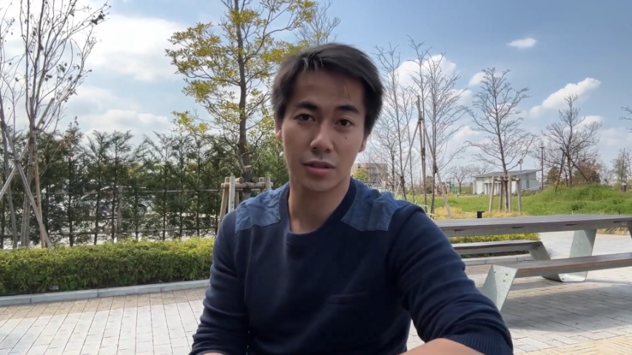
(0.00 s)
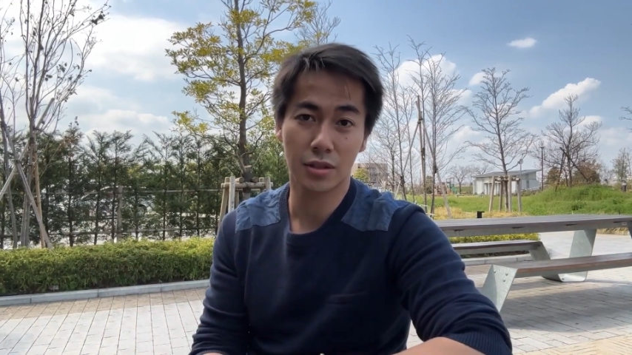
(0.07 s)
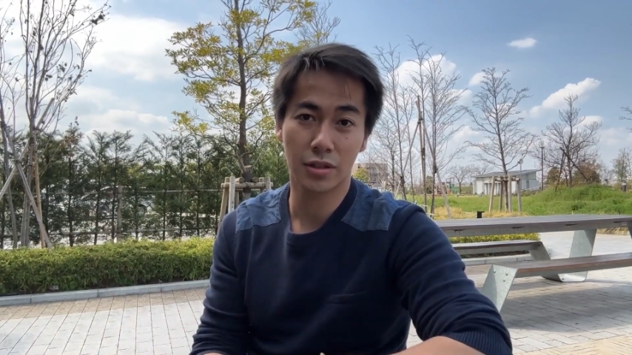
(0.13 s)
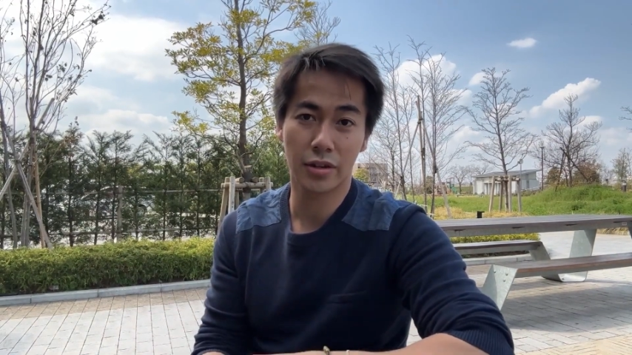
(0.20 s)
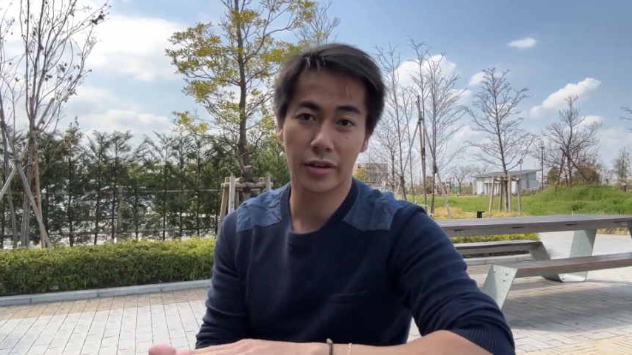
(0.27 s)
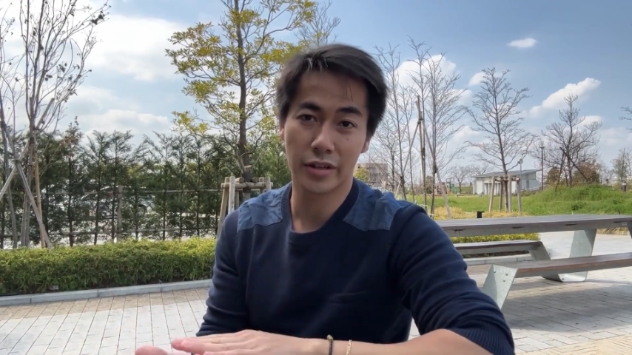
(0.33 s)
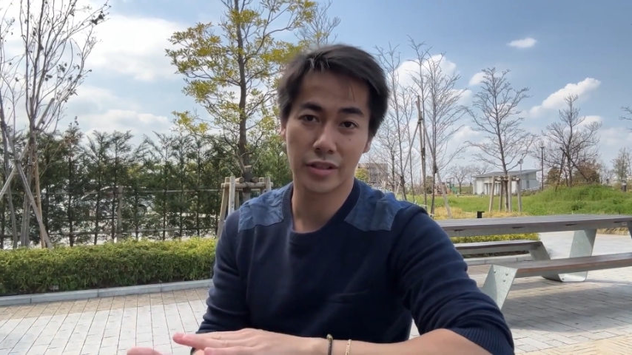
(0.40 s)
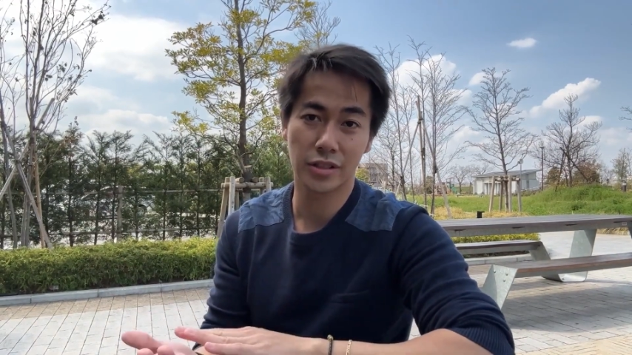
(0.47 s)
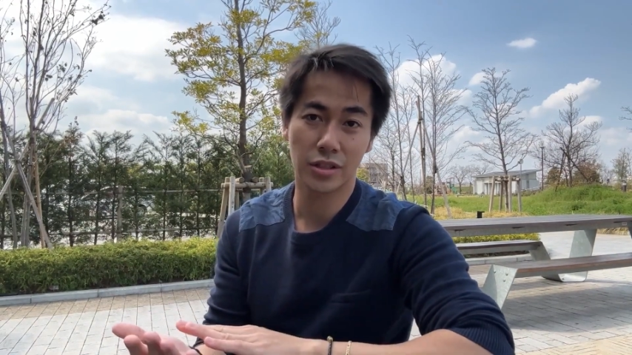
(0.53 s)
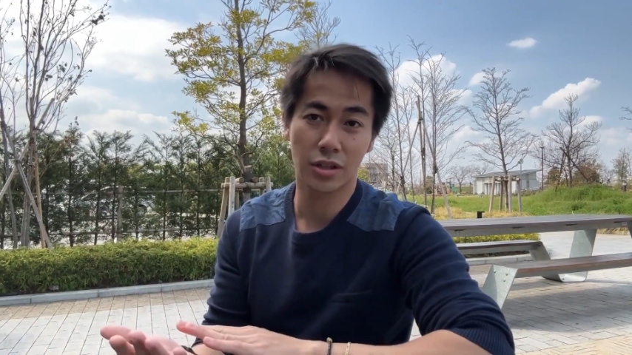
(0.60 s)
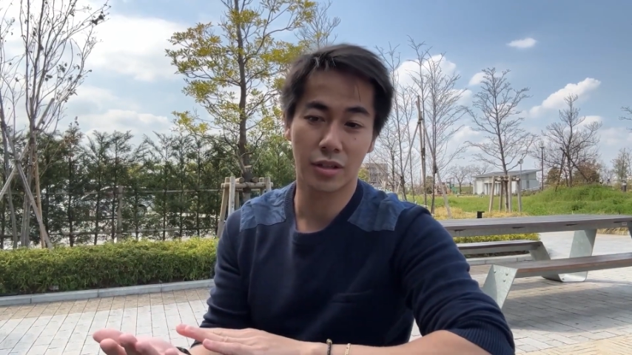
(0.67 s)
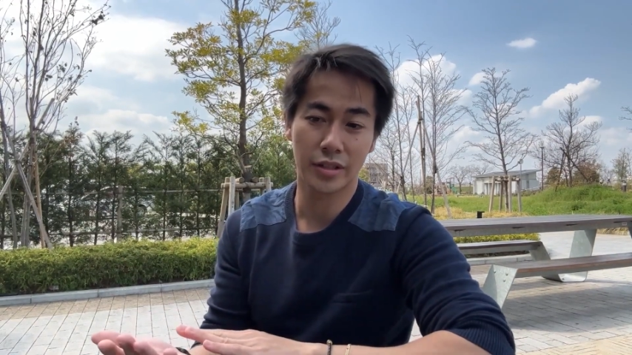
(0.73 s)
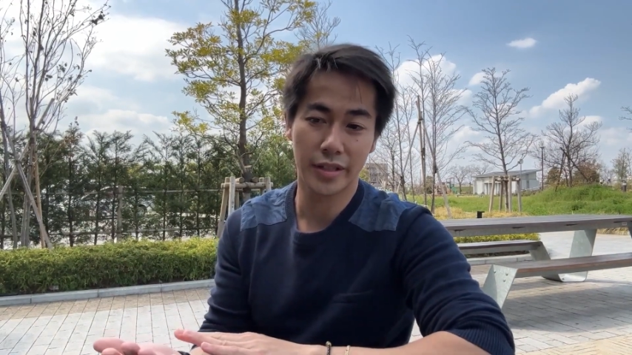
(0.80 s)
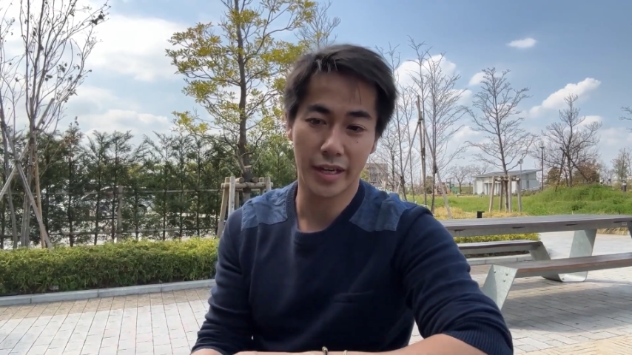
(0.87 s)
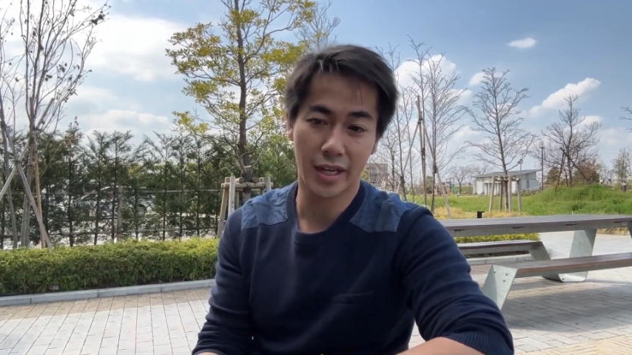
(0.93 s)
or
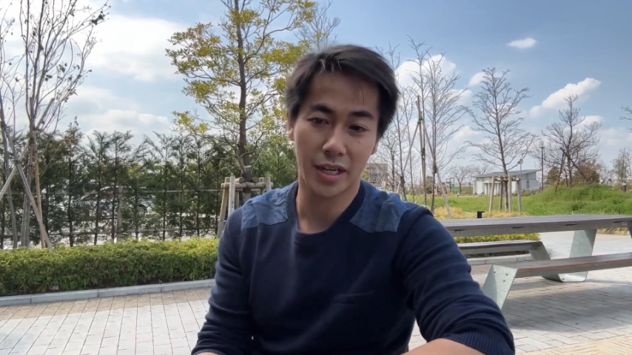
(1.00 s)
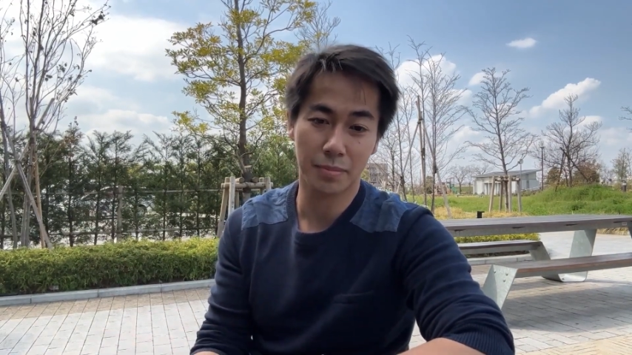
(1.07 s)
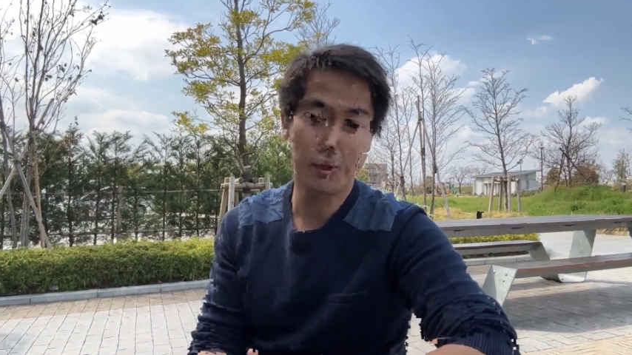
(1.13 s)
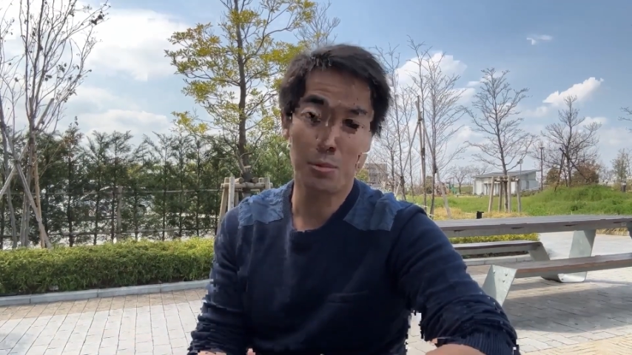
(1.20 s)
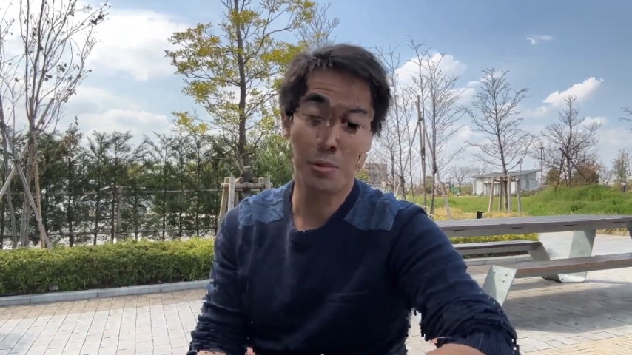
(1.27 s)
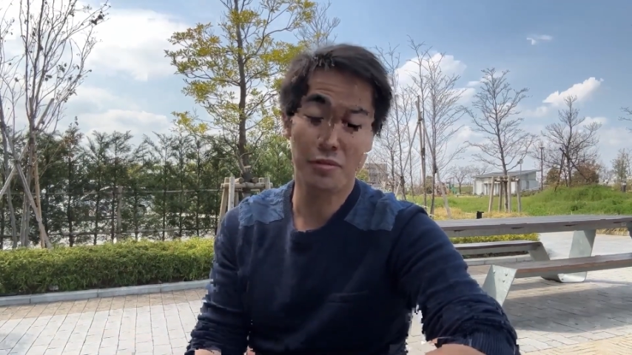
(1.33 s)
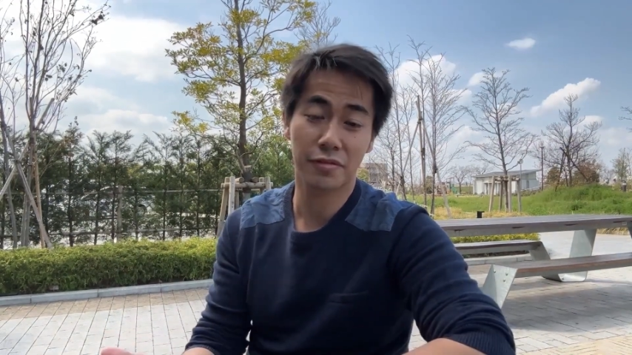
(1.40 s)
uninstall the app. They will